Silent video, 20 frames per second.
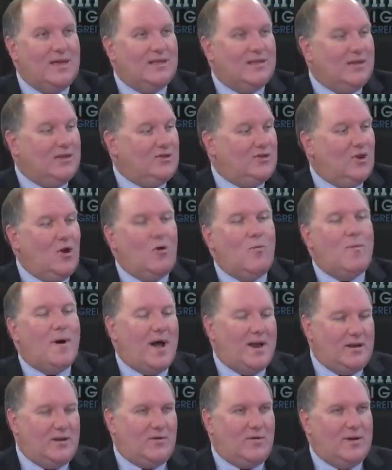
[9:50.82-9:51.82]
that Joe
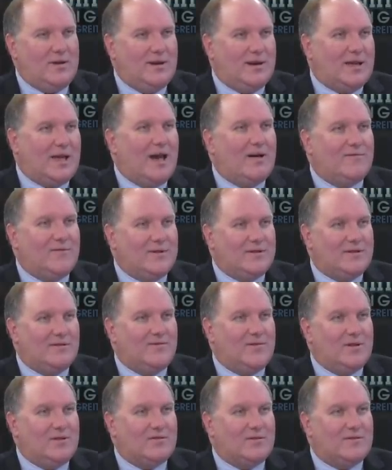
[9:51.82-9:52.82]
Biden created a conflict
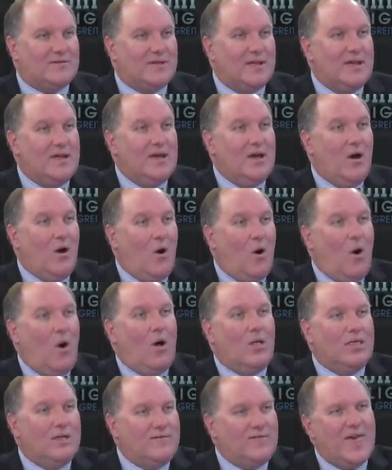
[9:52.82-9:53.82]
of interest.
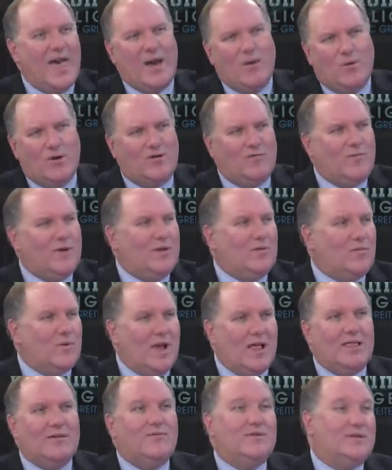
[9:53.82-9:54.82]
All of that would have been
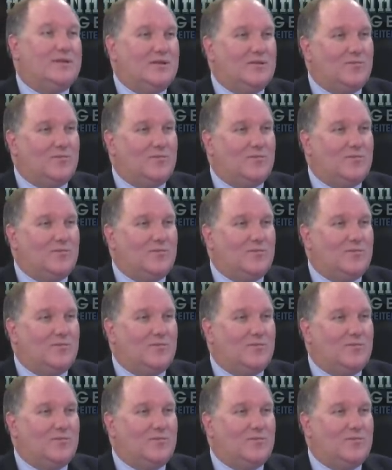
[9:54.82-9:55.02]
relevant to the